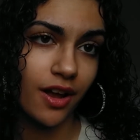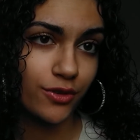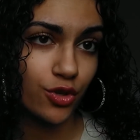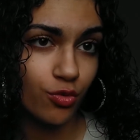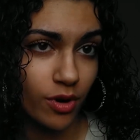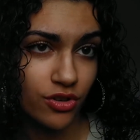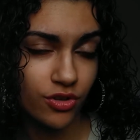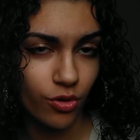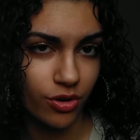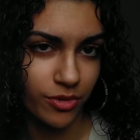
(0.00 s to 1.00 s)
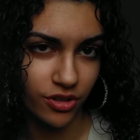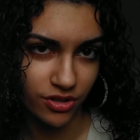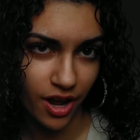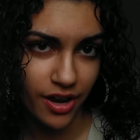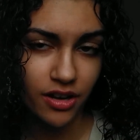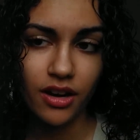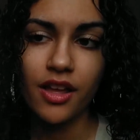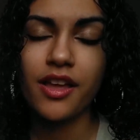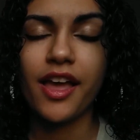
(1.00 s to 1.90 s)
have too much sodium in their diet,